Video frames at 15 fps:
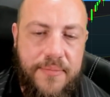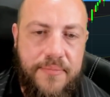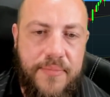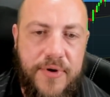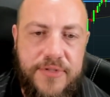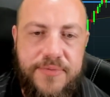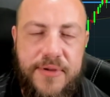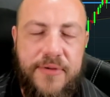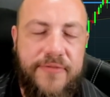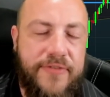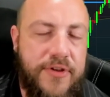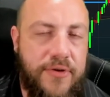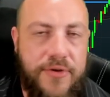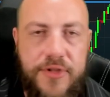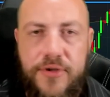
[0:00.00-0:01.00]
most people,
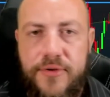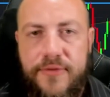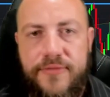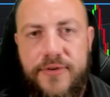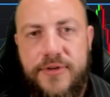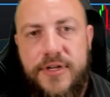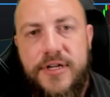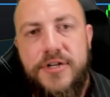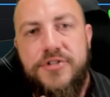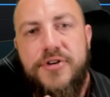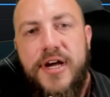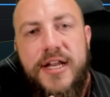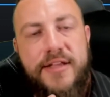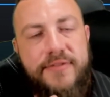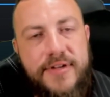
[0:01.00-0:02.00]
if you're going to
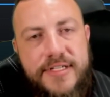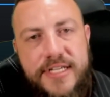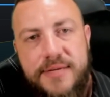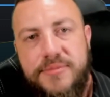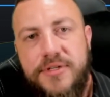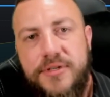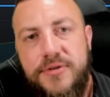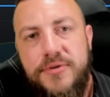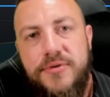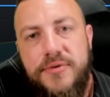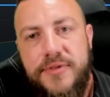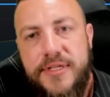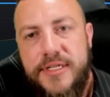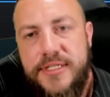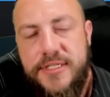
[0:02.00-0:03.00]
try to even attempt to
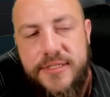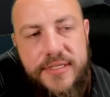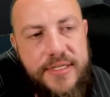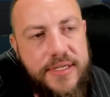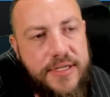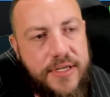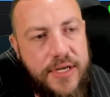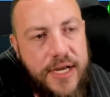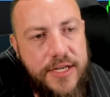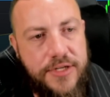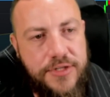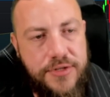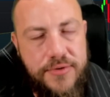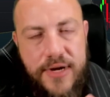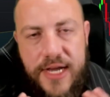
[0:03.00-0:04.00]
Google this, I
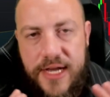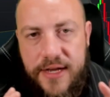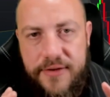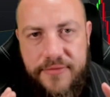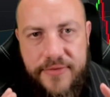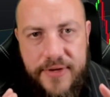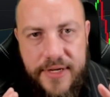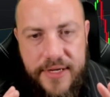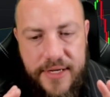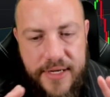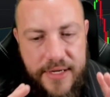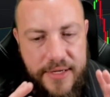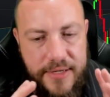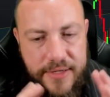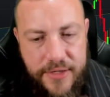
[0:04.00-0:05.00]
do have
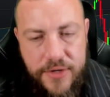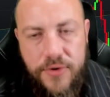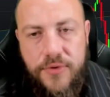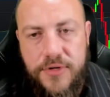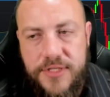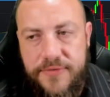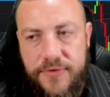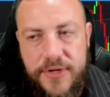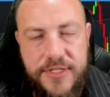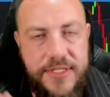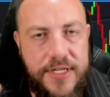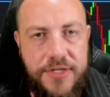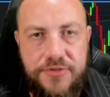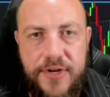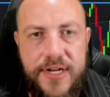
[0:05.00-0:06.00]
a course if you're
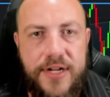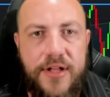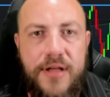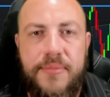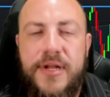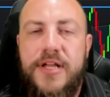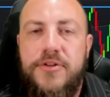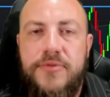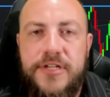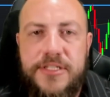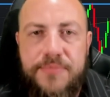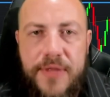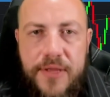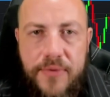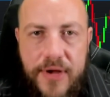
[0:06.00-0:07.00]
interested in trading on it, but I do
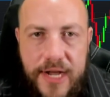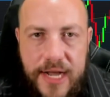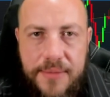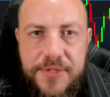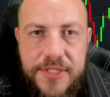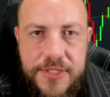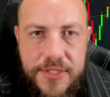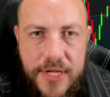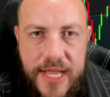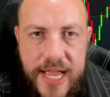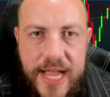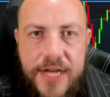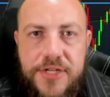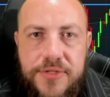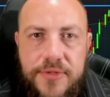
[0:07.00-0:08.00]
explain what options
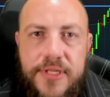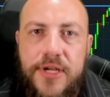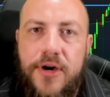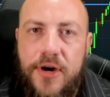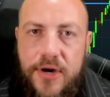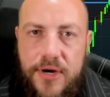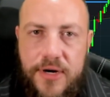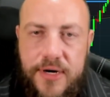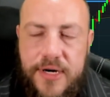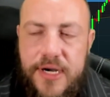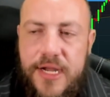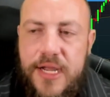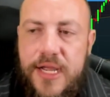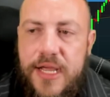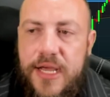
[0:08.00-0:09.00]
actually are.
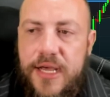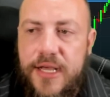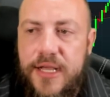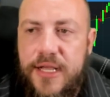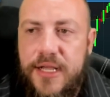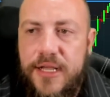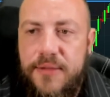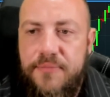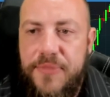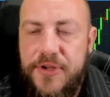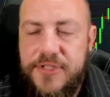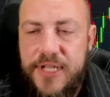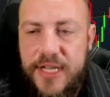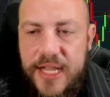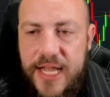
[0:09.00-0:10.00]

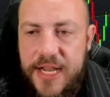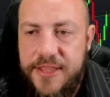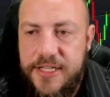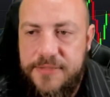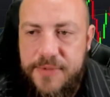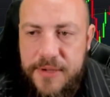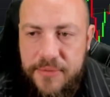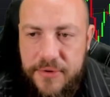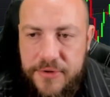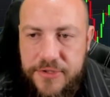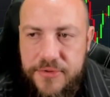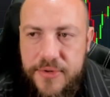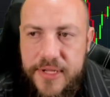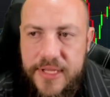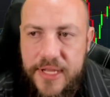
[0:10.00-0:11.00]
There's a lot of things people are
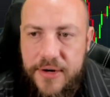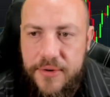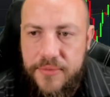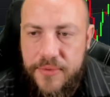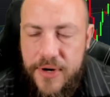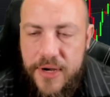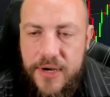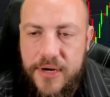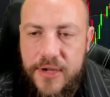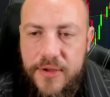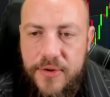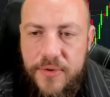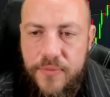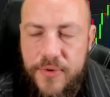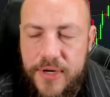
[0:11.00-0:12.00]
doing that are wrong,
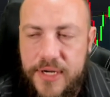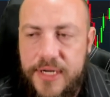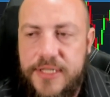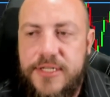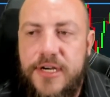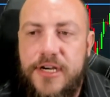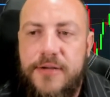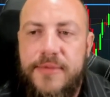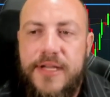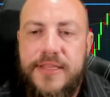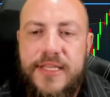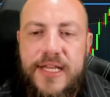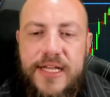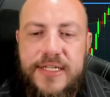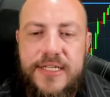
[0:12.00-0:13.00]
and we're going to talk
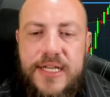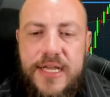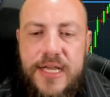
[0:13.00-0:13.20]
about that.